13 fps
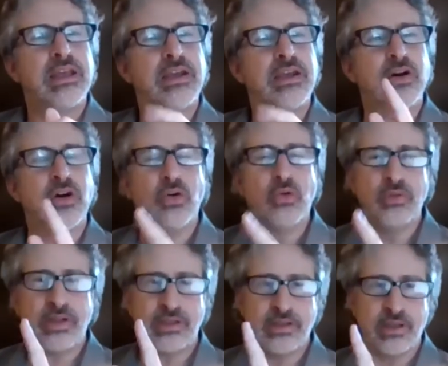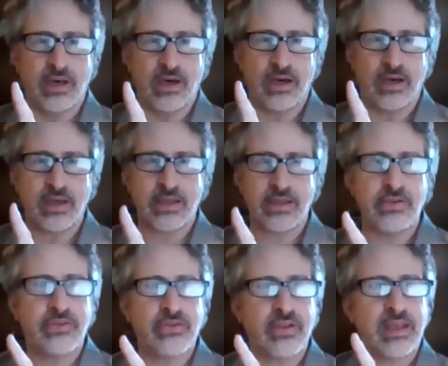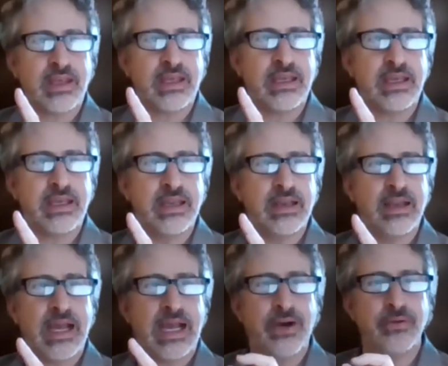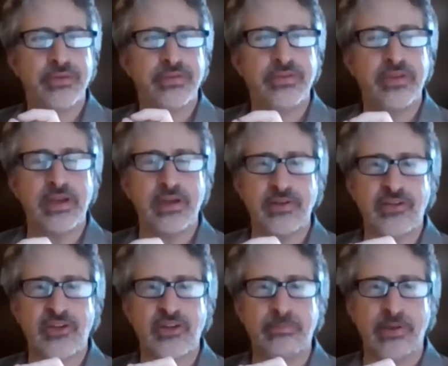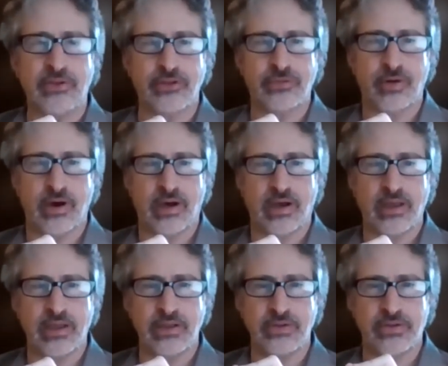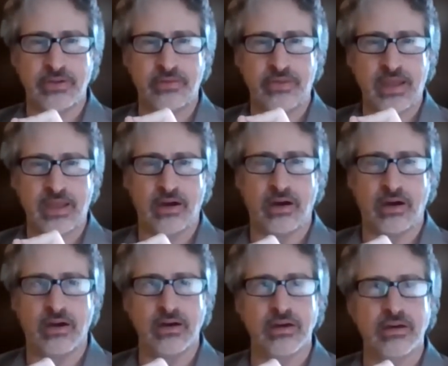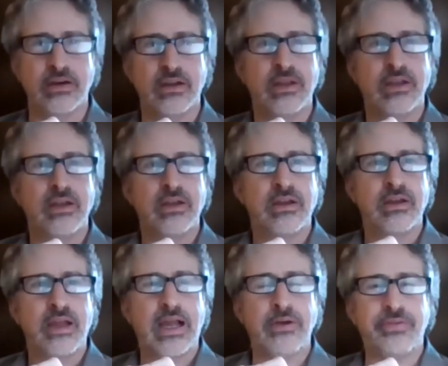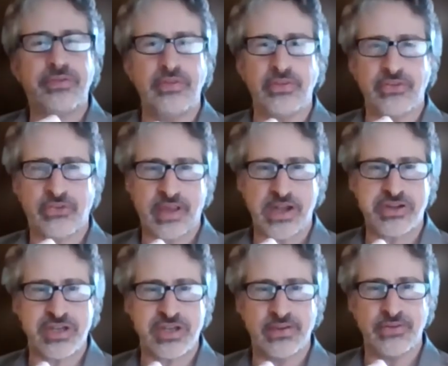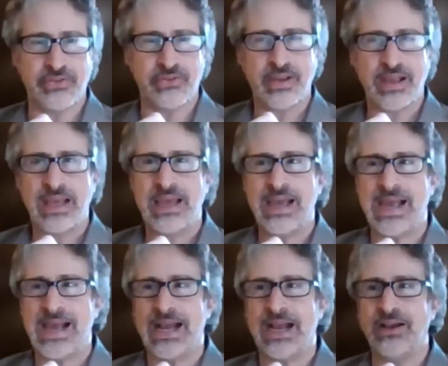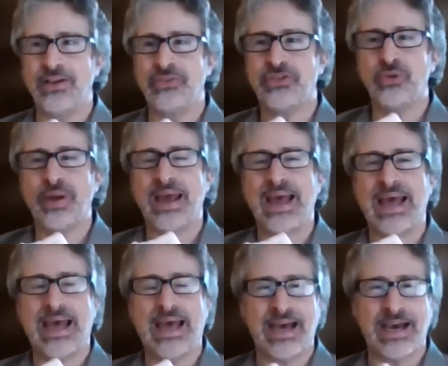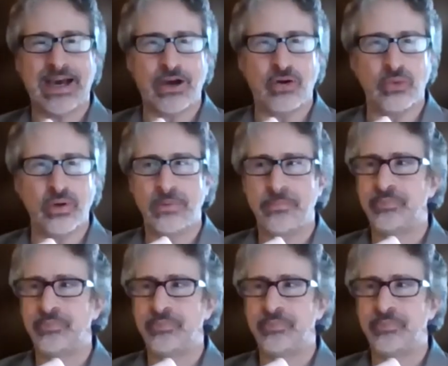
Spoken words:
it only lies in how thinly specified they are, how thin the sketch is as to how